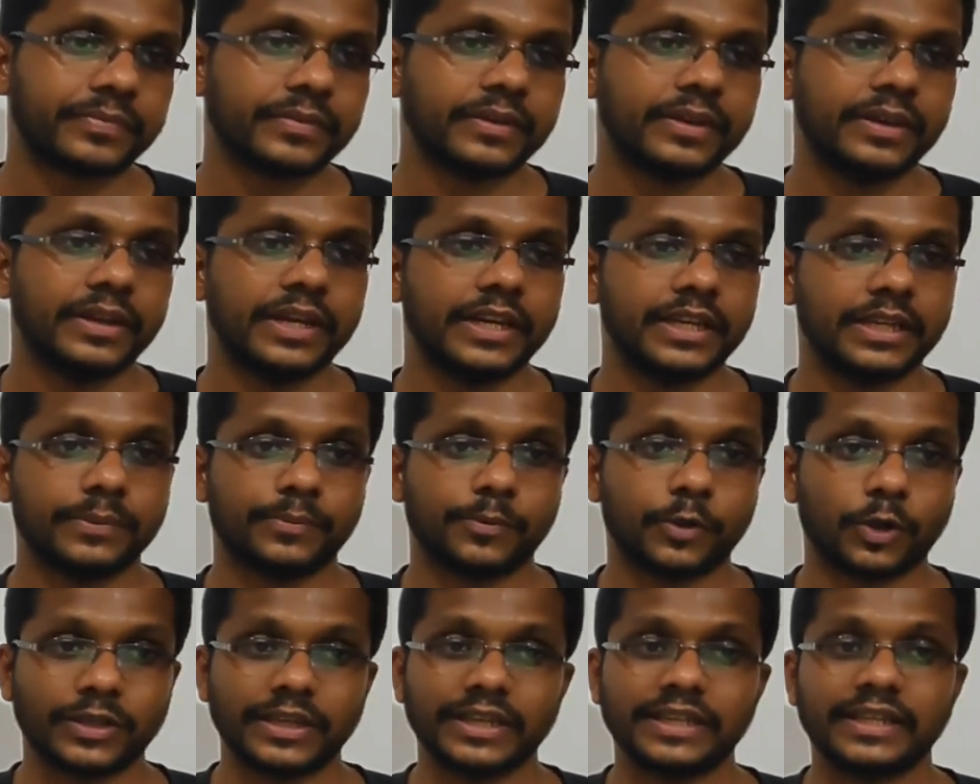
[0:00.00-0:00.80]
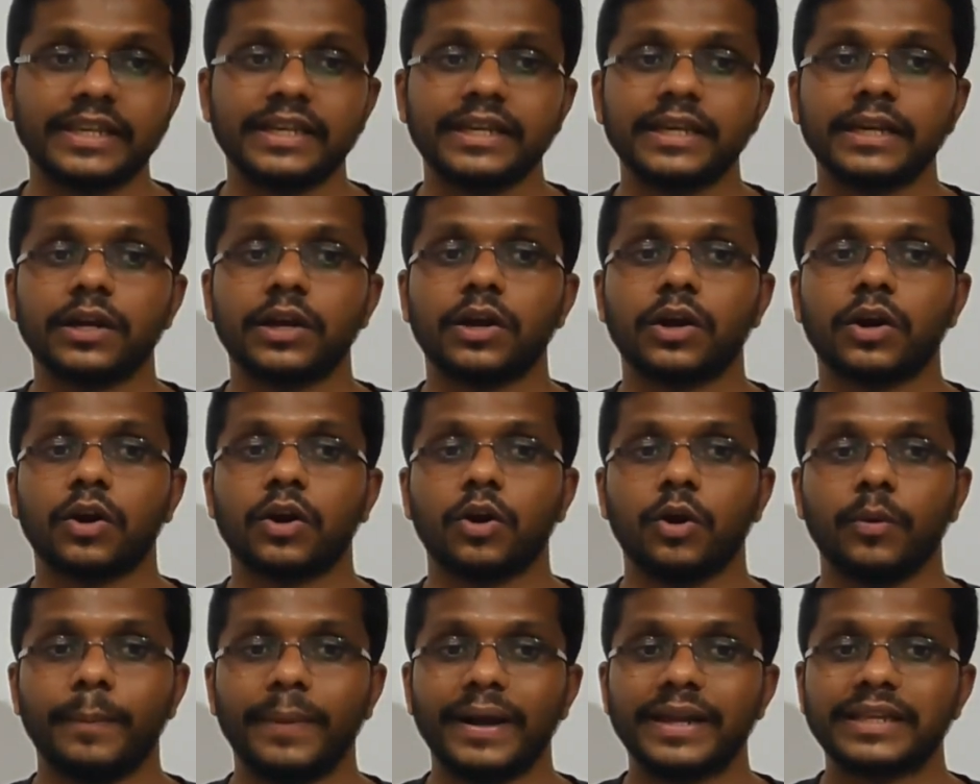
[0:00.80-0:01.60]
It is protecting
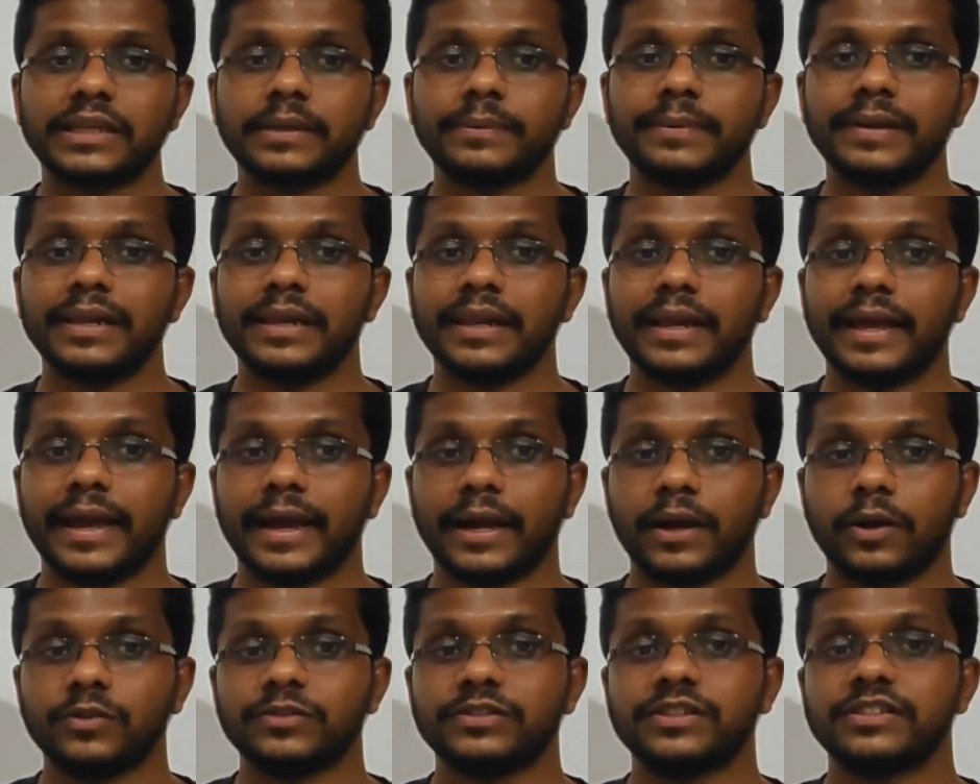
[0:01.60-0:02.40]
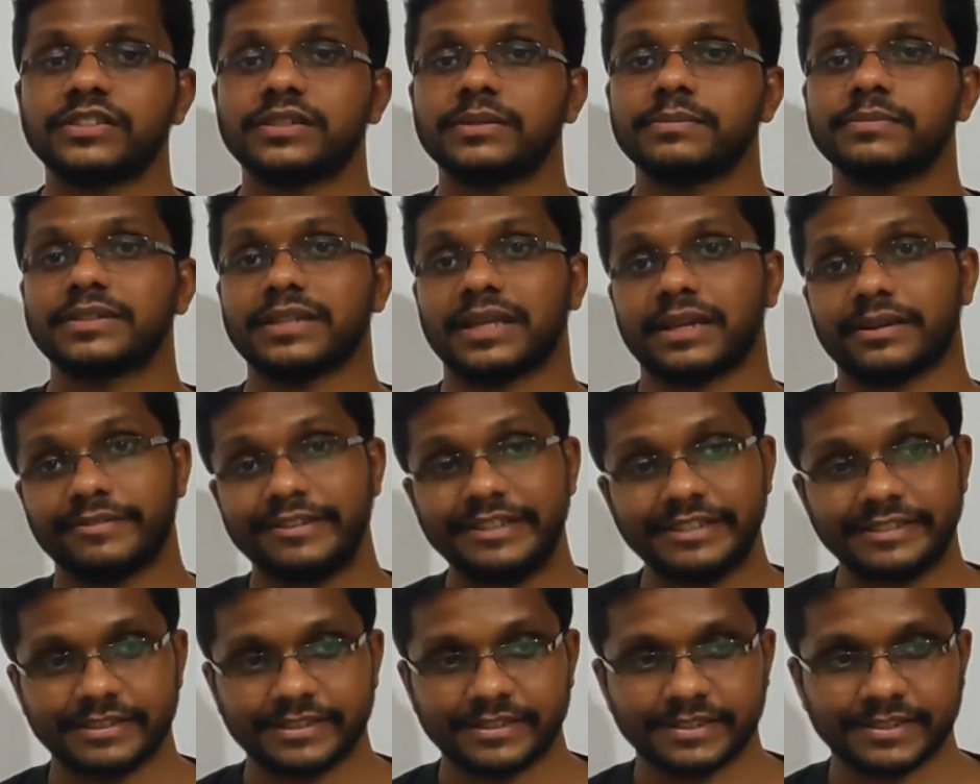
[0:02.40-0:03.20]
compatible ecosystem
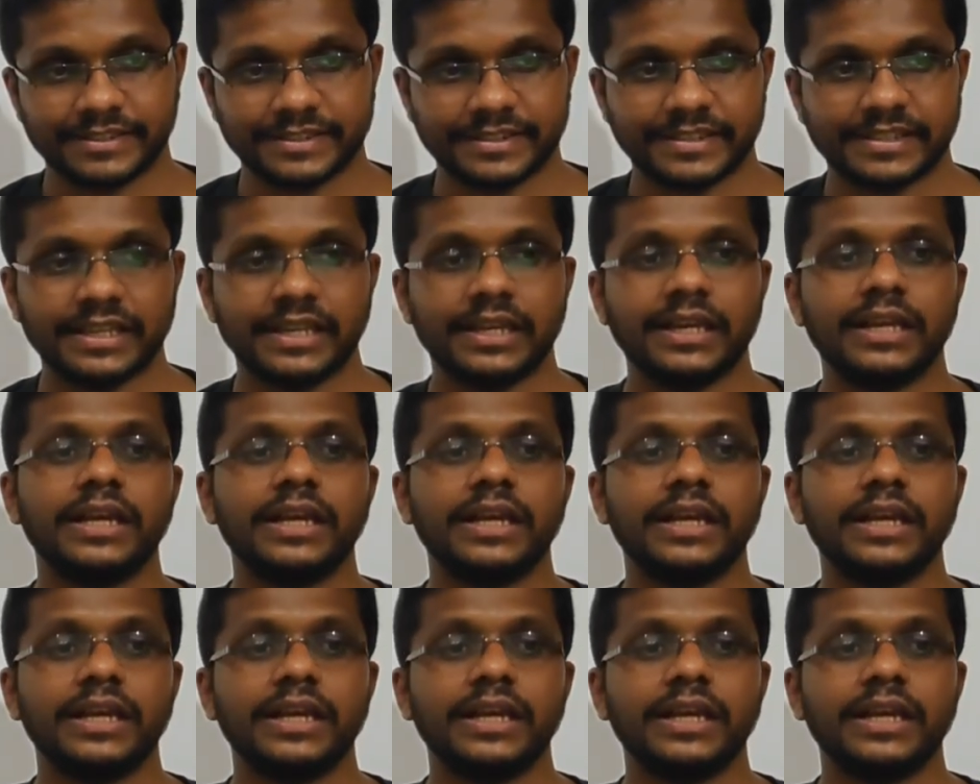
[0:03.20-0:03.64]
services.